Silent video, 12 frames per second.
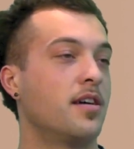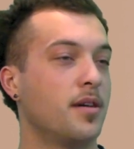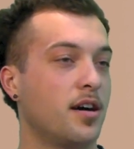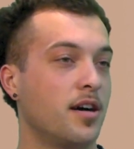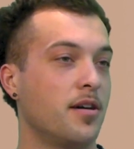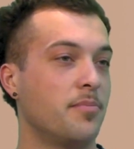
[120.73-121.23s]

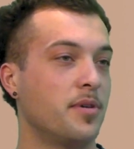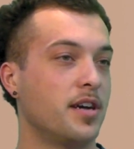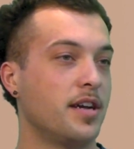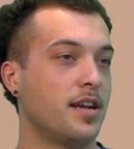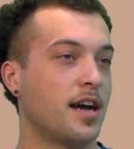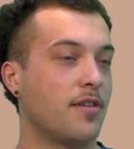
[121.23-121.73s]

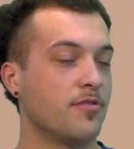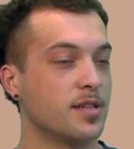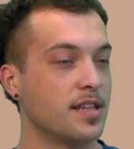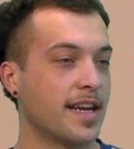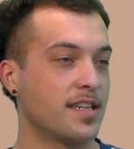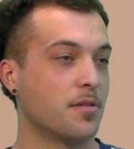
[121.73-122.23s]
But I
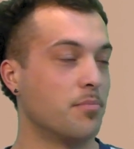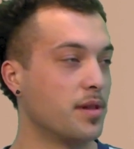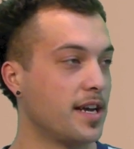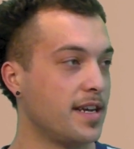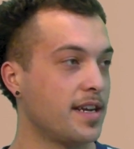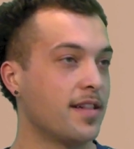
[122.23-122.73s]
really like to
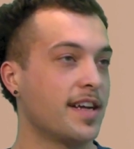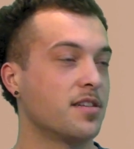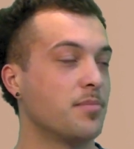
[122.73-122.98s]
blend. I like to